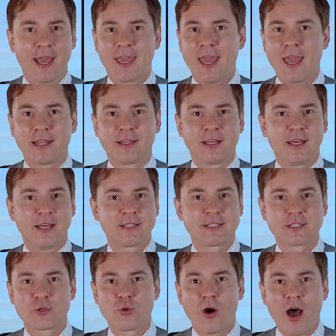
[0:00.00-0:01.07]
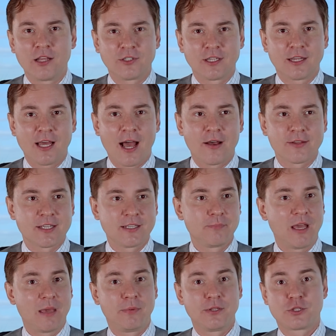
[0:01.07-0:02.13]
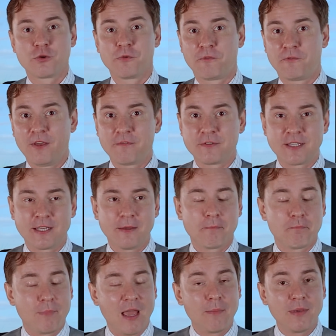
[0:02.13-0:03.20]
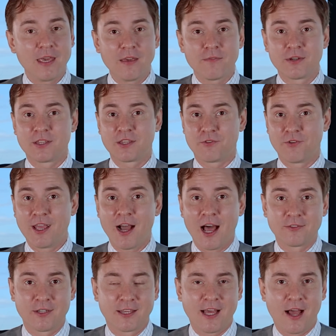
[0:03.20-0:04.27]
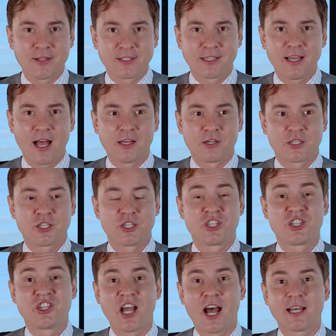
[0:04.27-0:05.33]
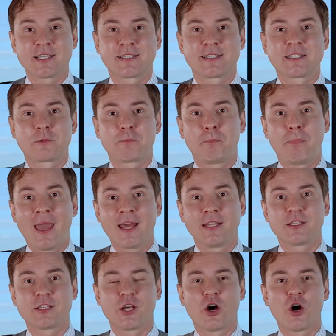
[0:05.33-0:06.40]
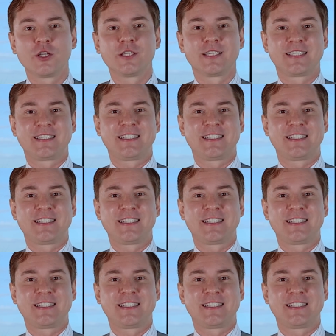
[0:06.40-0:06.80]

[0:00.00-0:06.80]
again, it's $200,000, maybe $250,000, maybe even $300,000 just spent on